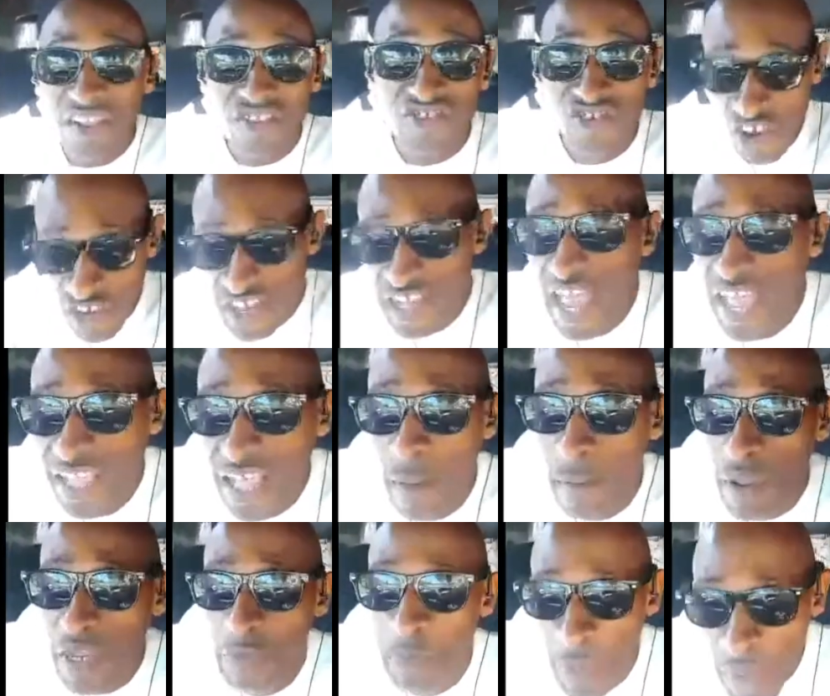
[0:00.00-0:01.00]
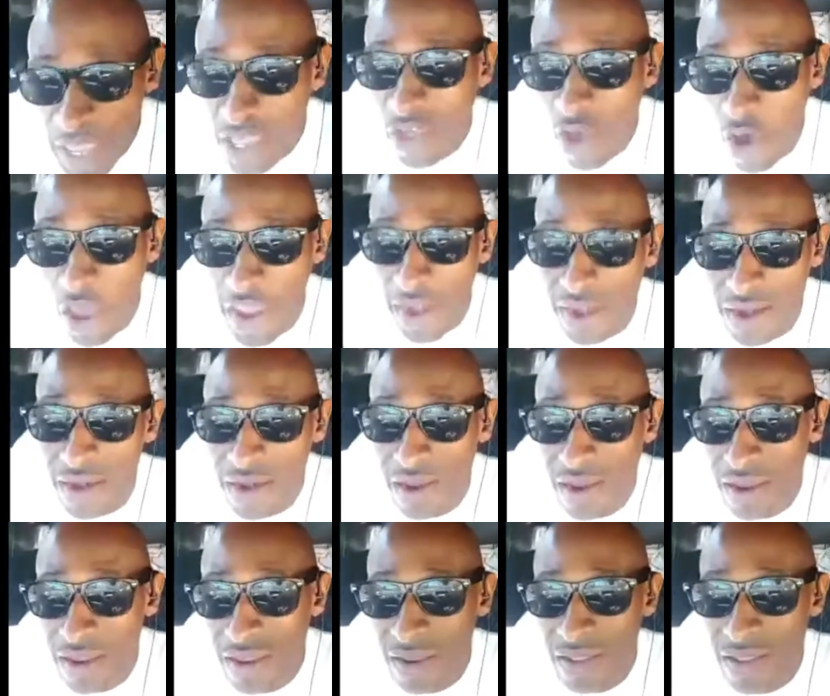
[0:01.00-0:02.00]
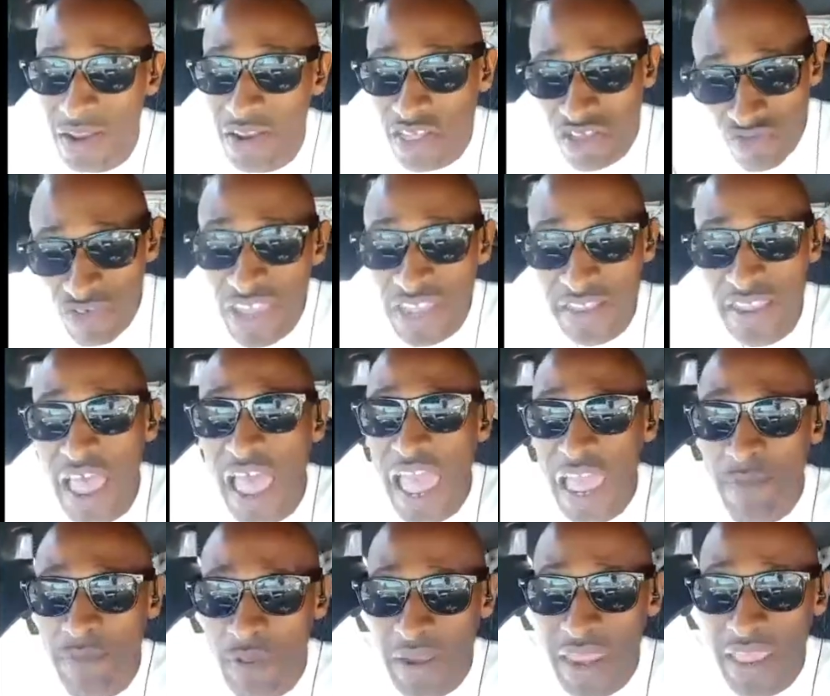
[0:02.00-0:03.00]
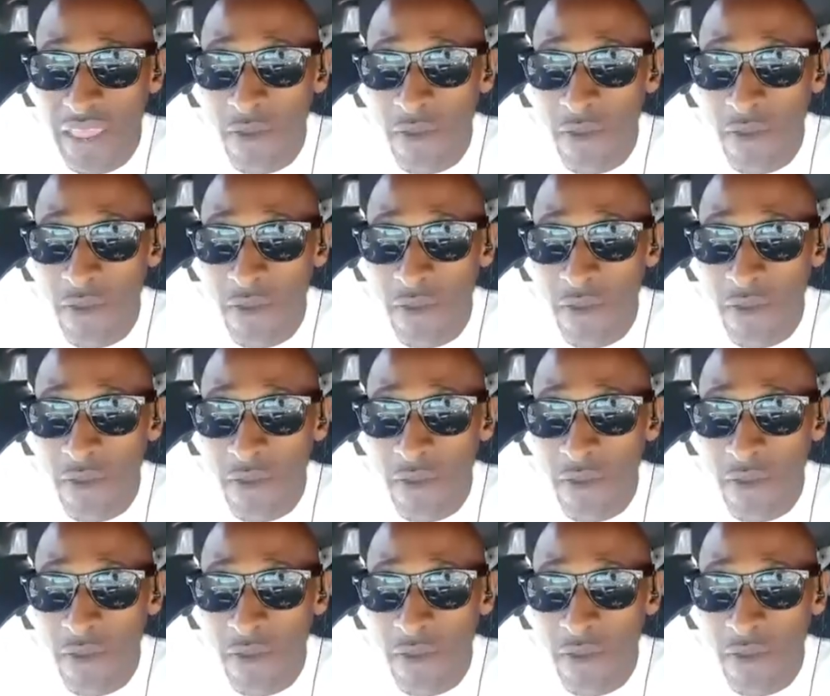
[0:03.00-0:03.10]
Just like I miss Bitcoin 3 times.